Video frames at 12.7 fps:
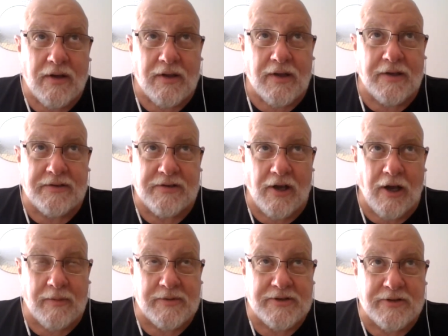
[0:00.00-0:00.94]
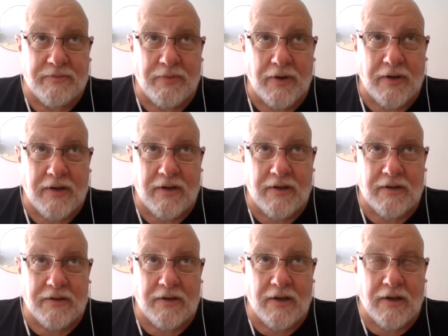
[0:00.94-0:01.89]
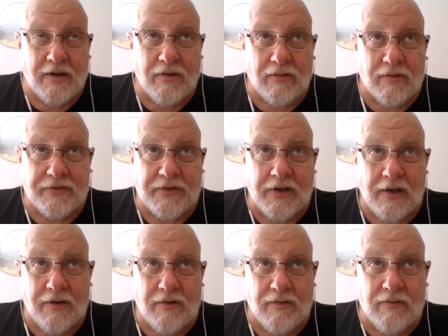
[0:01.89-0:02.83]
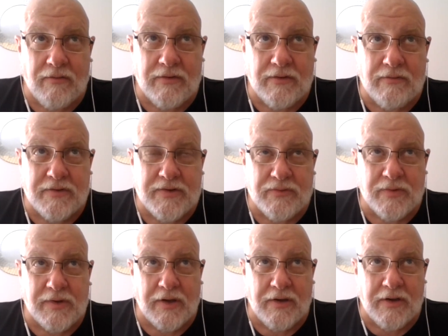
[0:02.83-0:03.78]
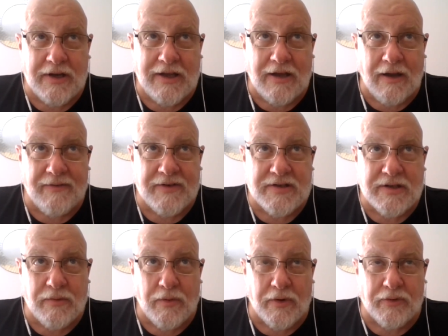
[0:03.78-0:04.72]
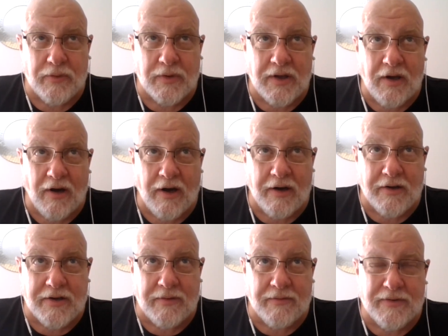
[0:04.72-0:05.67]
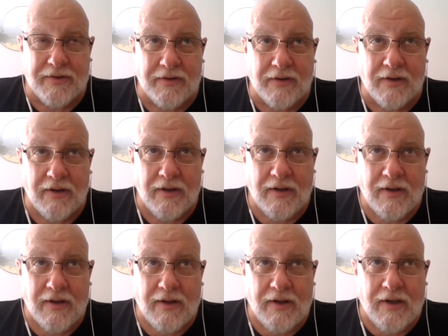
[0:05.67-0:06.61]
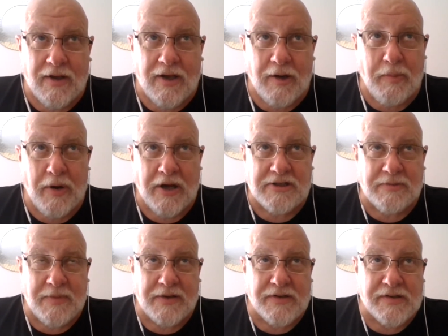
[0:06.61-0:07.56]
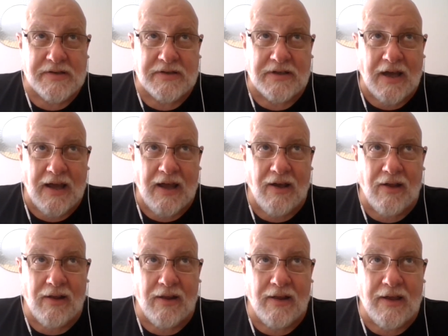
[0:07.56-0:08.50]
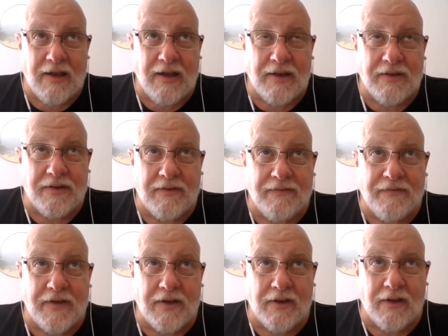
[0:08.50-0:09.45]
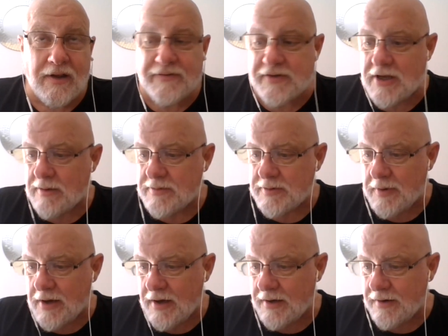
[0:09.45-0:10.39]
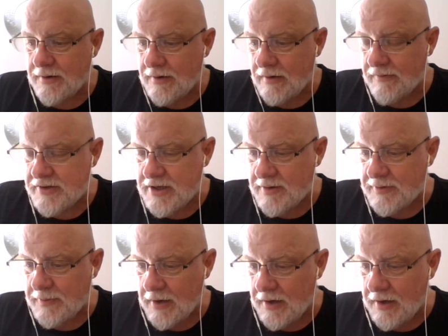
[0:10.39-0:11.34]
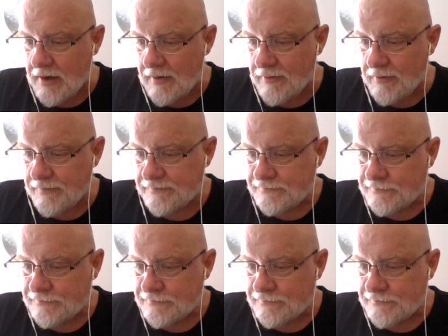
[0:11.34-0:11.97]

Kingsley Amis' book, Colonel Sun, which is really good. He obviously worked really hard to approximate the style and the feel of a James Bond novel.